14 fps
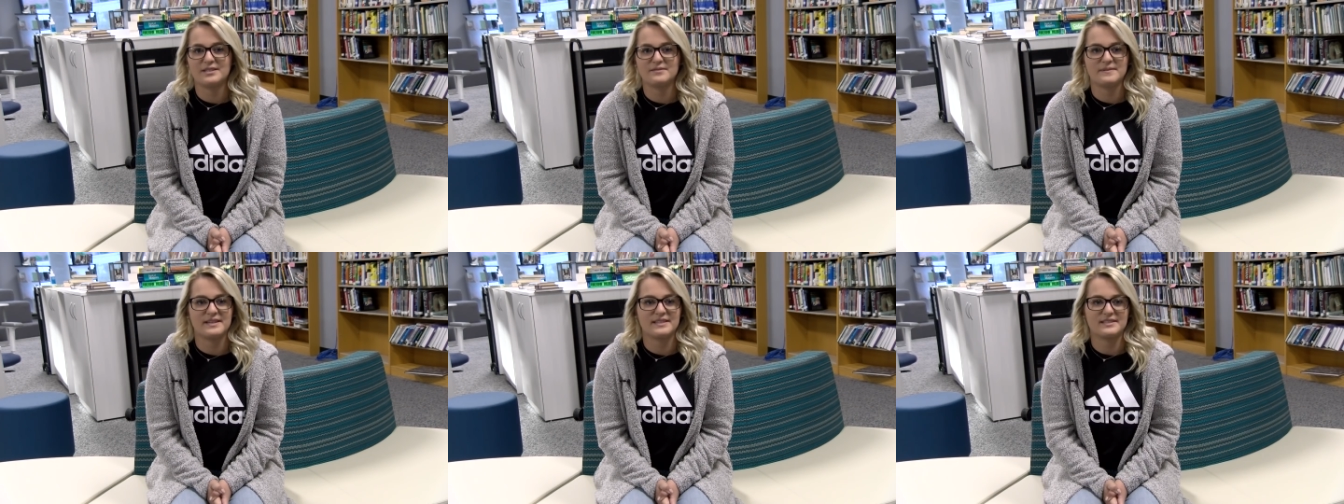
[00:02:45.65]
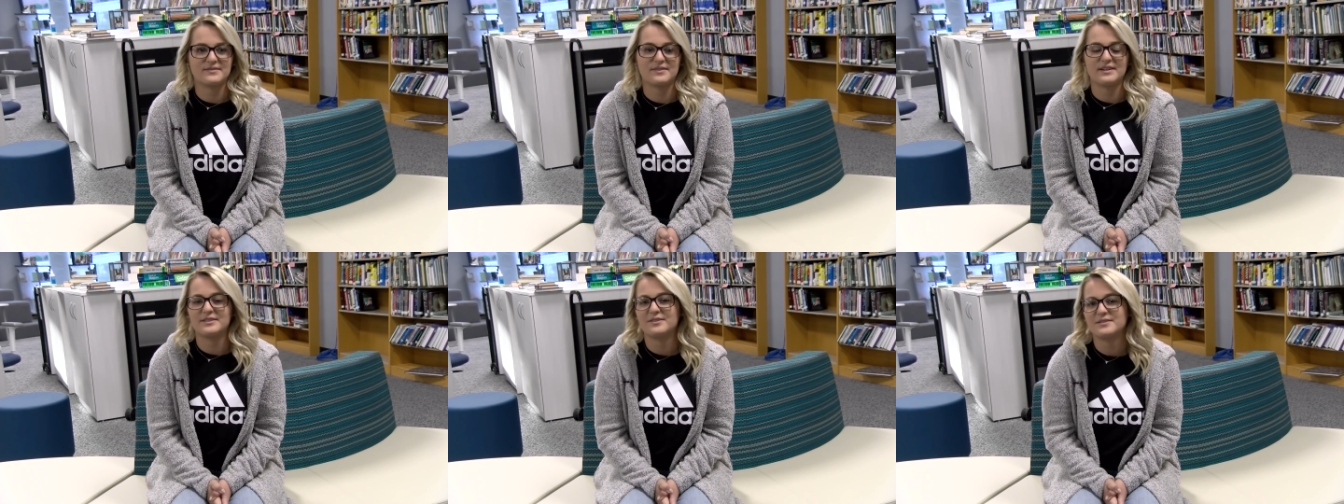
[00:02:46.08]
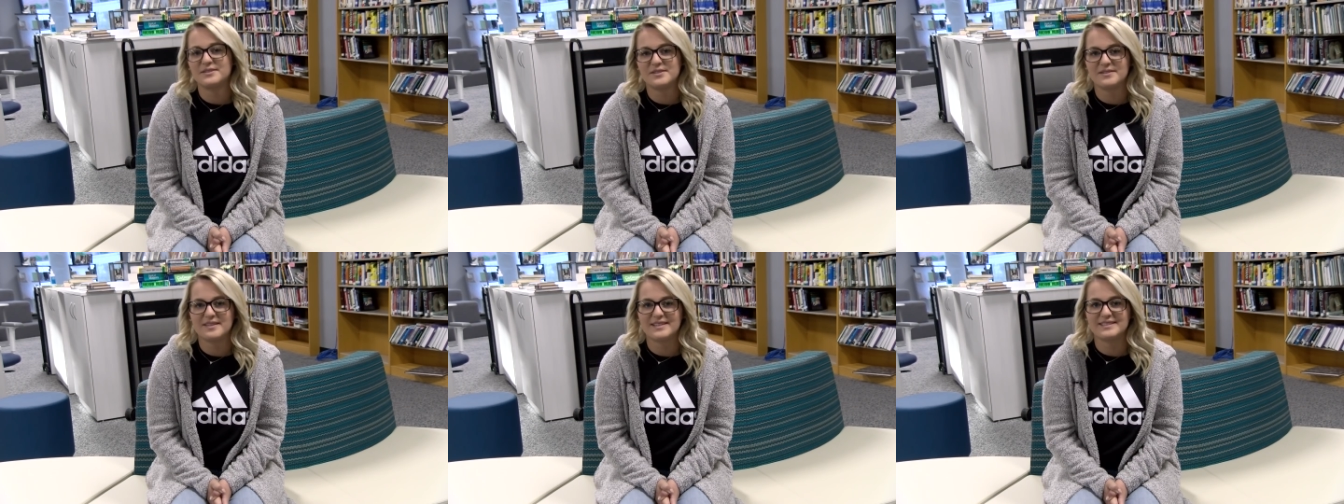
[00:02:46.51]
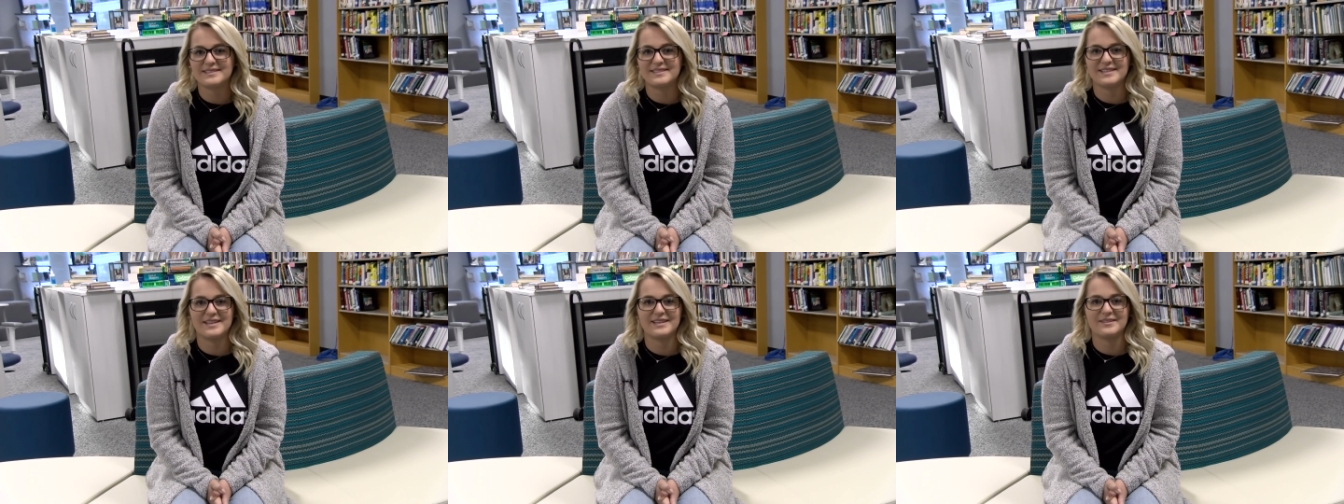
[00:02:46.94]
Is because if I don't do this,
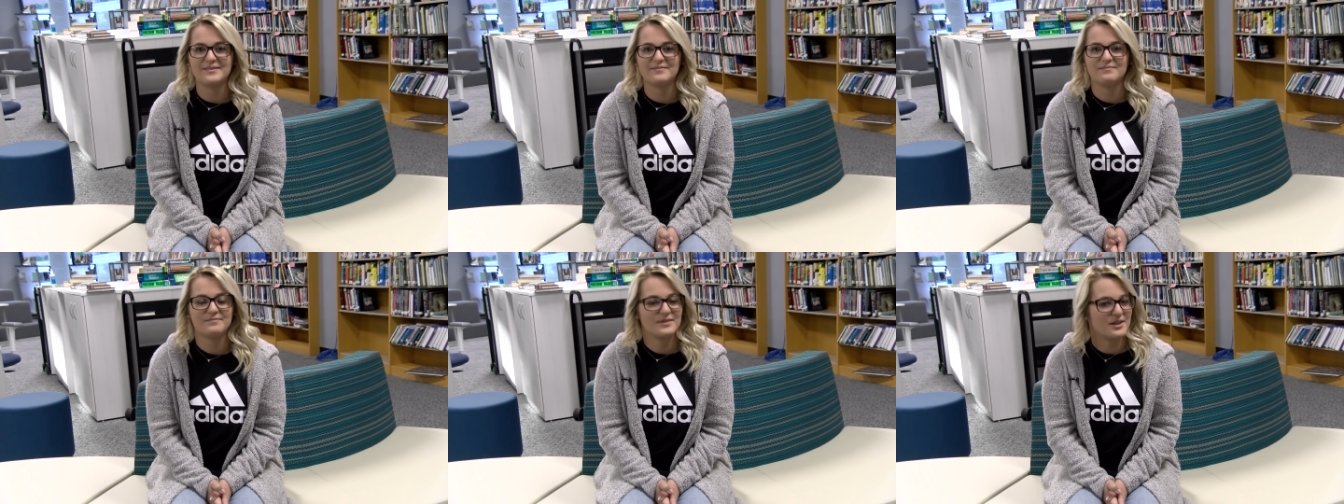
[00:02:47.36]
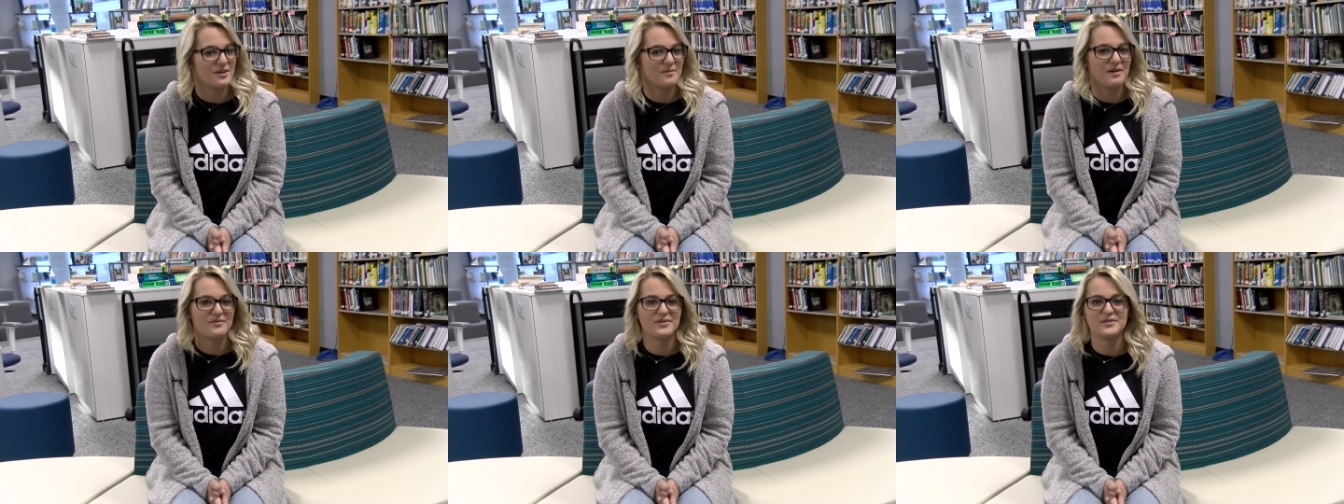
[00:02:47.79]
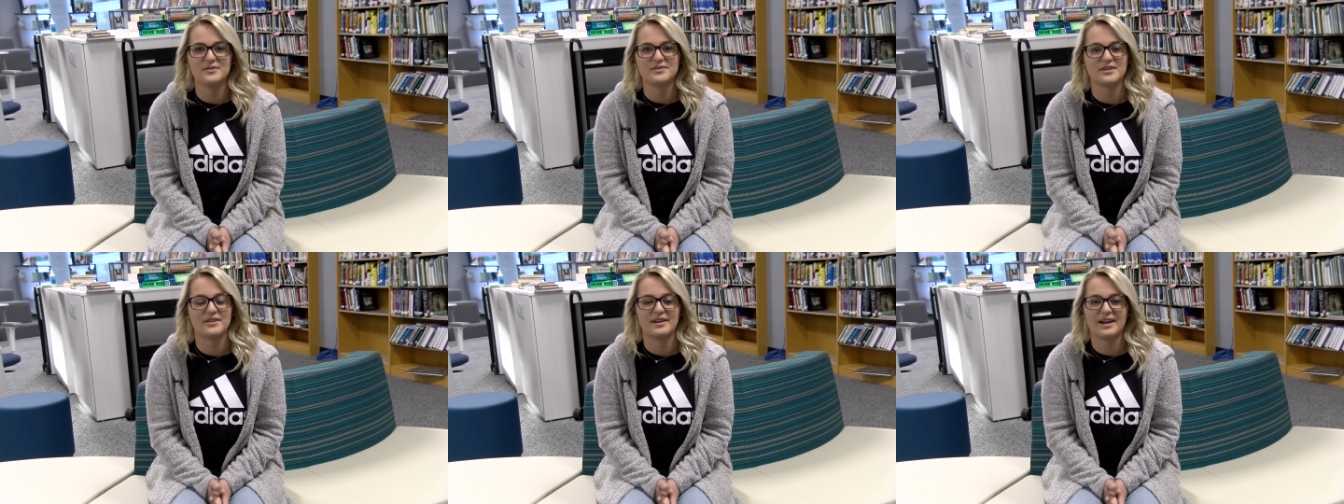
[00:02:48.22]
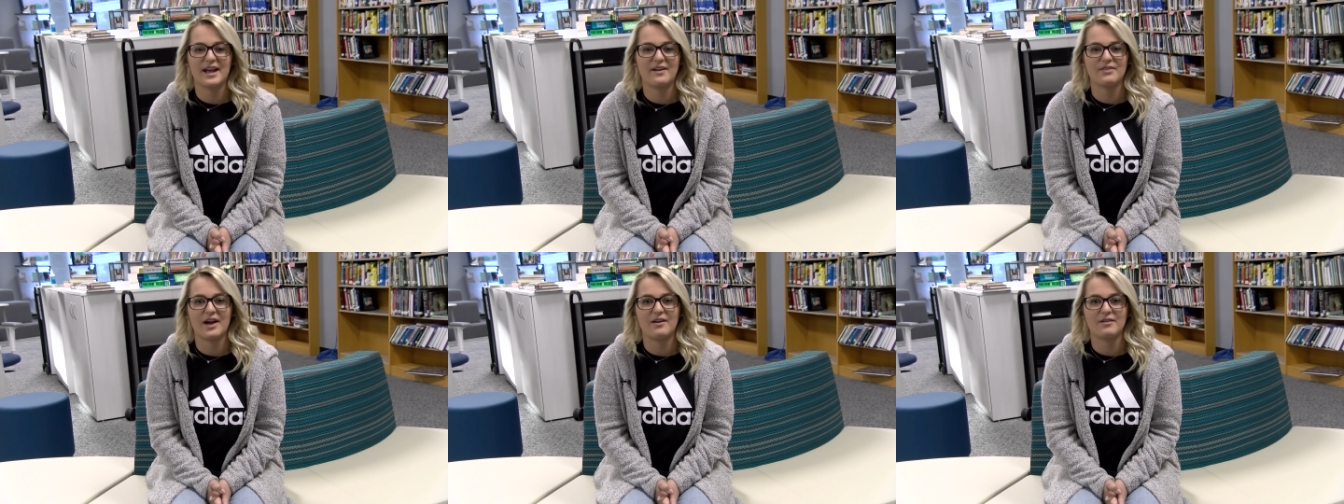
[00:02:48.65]
then you know my future is not going to
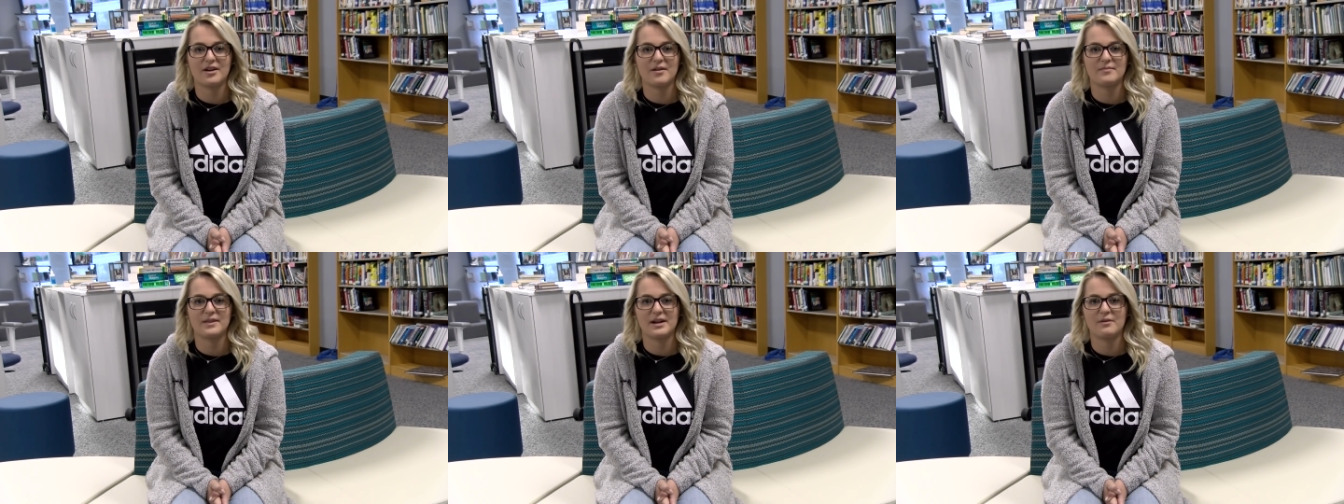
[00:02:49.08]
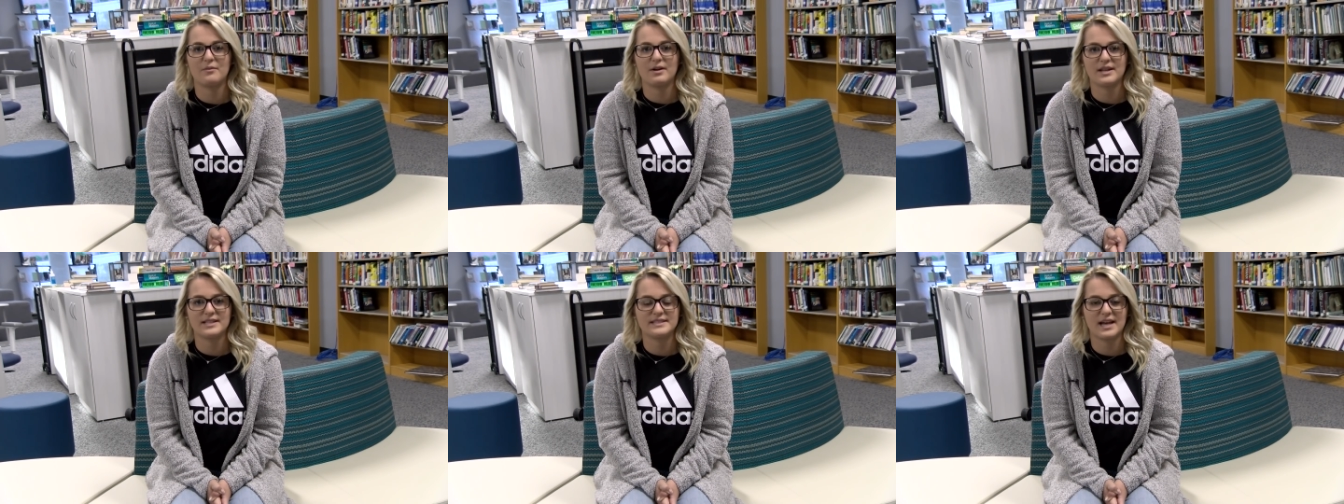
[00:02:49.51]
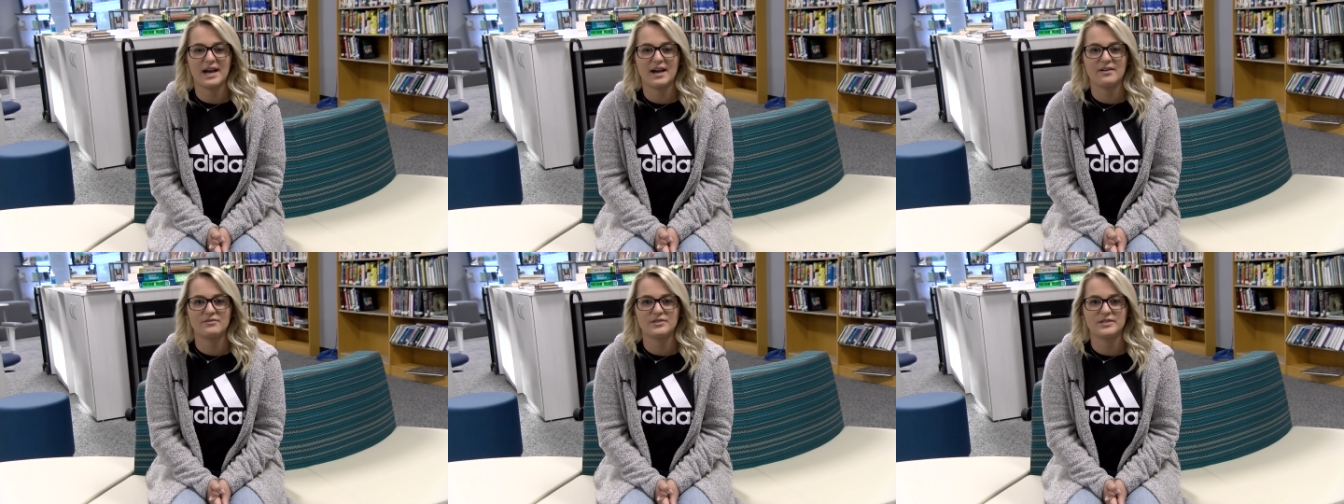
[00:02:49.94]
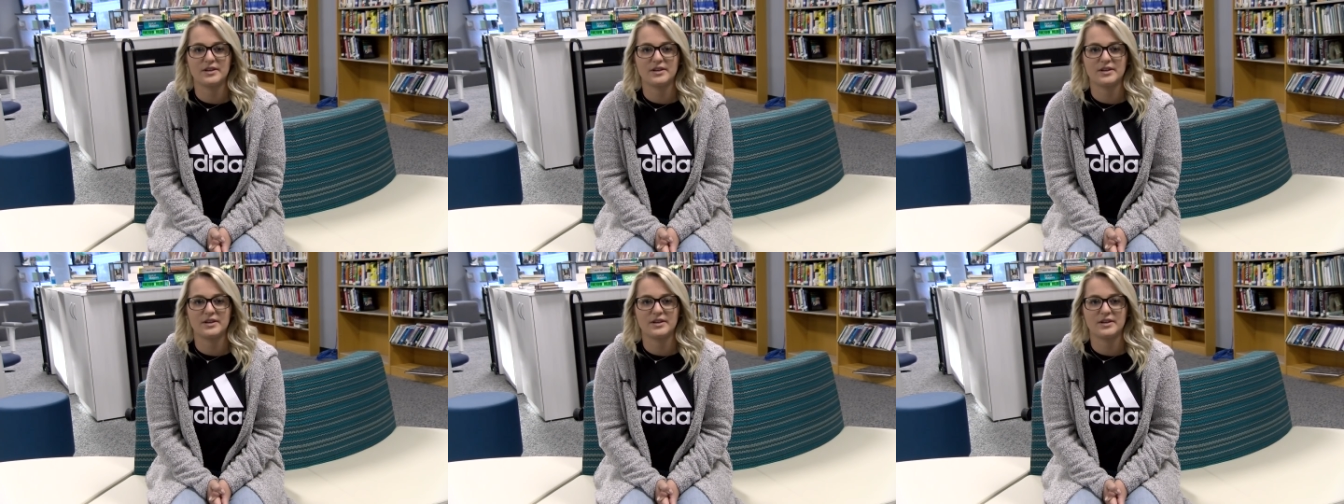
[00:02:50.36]
have the outcome that I want it to have.